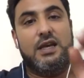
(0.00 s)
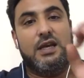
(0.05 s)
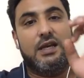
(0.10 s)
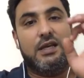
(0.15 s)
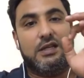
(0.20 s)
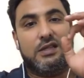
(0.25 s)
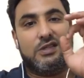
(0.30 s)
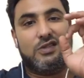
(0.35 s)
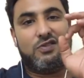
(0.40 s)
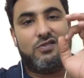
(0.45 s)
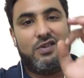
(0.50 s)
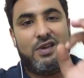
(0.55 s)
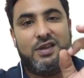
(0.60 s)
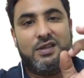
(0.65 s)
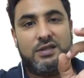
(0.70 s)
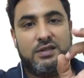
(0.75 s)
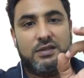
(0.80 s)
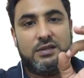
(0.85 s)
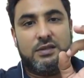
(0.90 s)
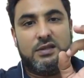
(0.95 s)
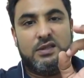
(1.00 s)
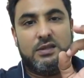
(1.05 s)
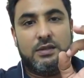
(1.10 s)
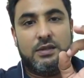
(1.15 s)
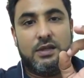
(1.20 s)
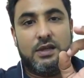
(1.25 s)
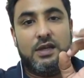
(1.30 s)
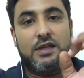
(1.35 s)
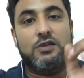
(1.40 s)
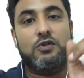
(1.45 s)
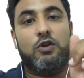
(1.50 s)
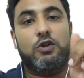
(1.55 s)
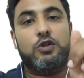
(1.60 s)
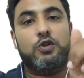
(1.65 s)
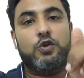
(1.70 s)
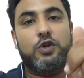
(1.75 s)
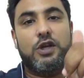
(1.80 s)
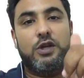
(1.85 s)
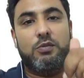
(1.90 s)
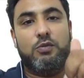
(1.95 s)
stress is also
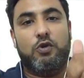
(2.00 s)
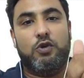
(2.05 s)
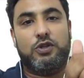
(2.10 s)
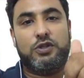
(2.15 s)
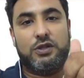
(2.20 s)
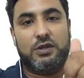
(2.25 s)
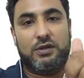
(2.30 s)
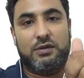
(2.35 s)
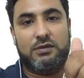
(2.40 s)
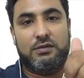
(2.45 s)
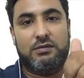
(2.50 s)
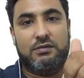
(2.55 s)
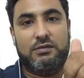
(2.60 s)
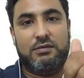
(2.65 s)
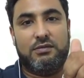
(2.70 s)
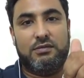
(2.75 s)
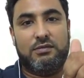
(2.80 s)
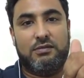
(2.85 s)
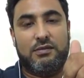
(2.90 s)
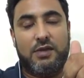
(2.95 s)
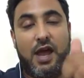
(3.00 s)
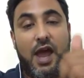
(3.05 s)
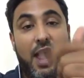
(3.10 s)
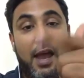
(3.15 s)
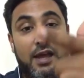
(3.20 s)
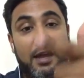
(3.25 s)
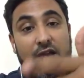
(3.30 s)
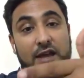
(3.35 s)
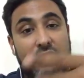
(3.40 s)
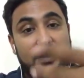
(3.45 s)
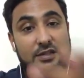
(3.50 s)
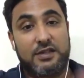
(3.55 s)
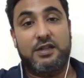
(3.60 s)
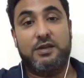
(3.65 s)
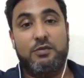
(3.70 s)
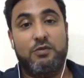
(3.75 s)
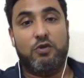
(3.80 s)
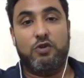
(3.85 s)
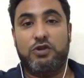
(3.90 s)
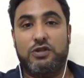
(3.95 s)
an emotion. Anger is an
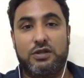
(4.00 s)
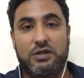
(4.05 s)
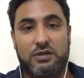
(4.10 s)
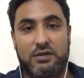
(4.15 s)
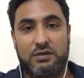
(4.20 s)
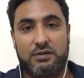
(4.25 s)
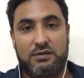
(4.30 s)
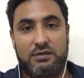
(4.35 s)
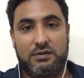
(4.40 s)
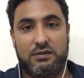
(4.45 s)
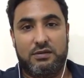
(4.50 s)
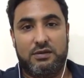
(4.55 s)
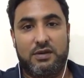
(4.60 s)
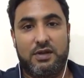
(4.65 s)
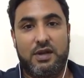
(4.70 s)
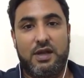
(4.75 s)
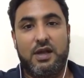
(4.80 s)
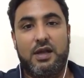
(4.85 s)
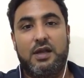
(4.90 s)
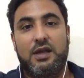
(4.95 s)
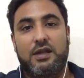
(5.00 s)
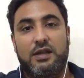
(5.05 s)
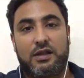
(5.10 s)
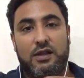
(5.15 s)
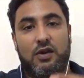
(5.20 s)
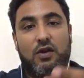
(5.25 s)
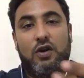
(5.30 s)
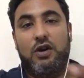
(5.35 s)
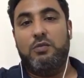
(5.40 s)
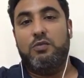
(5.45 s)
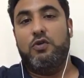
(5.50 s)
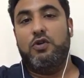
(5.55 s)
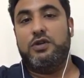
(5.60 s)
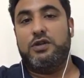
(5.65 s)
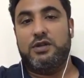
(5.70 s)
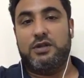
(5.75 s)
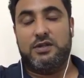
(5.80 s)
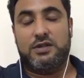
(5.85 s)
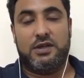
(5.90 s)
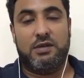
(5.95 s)
emotion. They're all
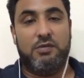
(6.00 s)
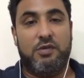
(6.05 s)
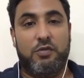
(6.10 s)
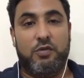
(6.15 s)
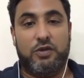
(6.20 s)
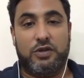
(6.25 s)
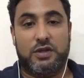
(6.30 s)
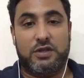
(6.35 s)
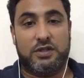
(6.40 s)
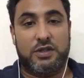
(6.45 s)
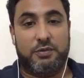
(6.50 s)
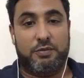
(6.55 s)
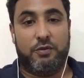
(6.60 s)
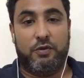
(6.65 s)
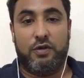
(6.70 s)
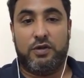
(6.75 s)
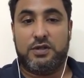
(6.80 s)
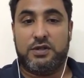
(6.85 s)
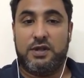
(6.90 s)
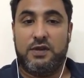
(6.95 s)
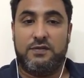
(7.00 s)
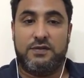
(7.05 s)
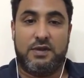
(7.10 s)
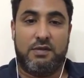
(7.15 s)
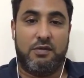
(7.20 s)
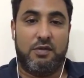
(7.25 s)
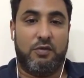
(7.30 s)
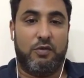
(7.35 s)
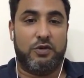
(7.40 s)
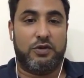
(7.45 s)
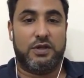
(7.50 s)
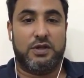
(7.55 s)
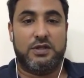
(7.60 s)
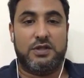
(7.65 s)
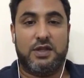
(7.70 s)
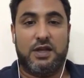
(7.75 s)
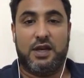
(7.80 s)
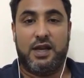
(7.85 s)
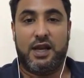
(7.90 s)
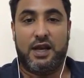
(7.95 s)
emotions. Some emotions are positive, some emotions are
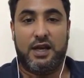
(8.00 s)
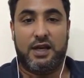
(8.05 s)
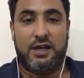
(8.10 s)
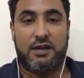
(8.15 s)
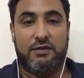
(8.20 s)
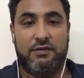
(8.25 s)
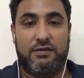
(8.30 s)
negative.